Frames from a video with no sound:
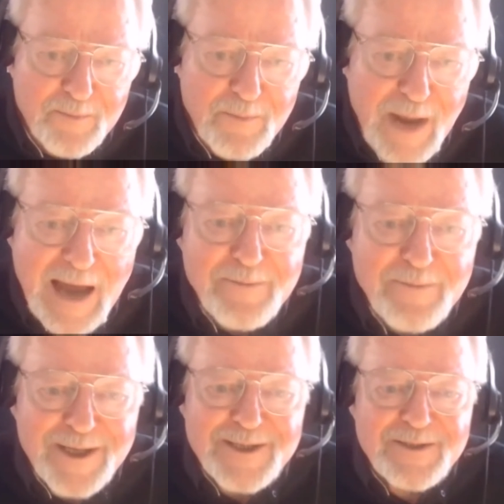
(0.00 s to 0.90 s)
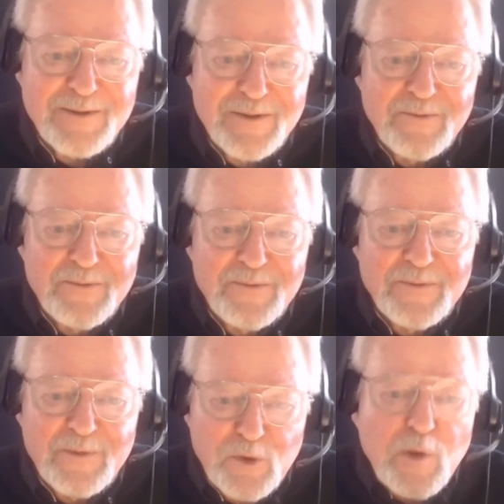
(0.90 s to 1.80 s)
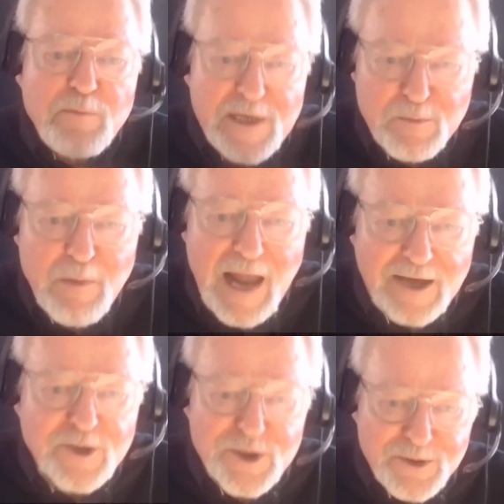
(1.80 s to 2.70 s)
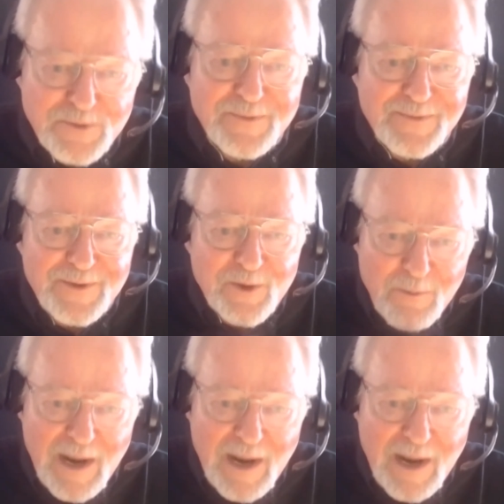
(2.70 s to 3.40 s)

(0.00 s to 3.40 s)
black, but it's 3-piece black suit and, you know, black